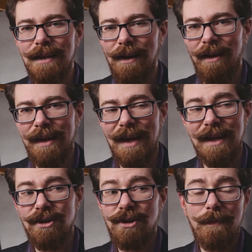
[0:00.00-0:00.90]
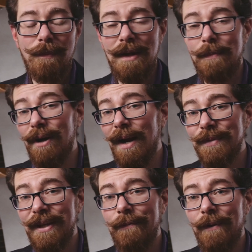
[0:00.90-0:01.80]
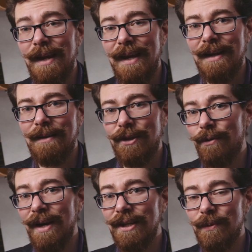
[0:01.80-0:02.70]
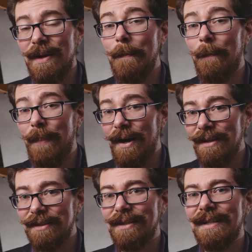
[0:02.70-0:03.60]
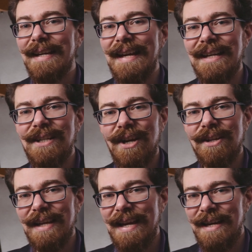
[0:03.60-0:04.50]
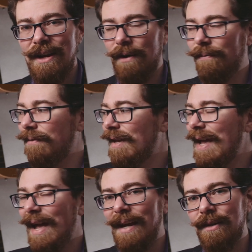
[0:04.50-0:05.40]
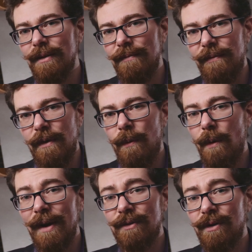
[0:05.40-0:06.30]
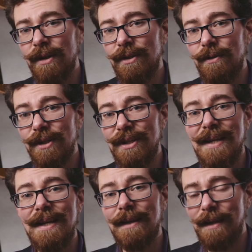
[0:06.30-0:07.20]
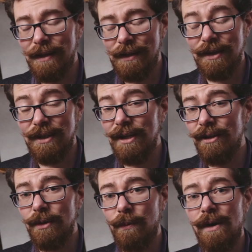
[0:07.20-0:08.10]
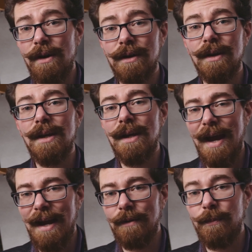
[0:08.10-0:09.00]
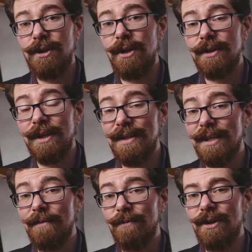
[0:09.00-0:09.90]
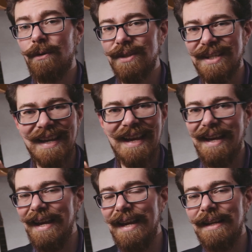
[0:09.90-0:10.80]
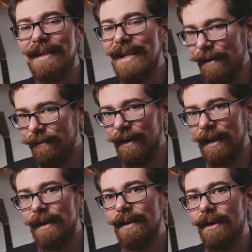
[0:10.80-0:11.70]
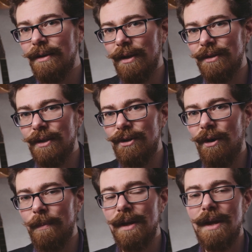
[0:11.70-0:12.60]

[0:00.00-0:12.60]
like it should be perhaps if we're in the grading suite, but it does enough. And for what we're trying to do just here, continue to work and produce consistent results, it definitely does the job.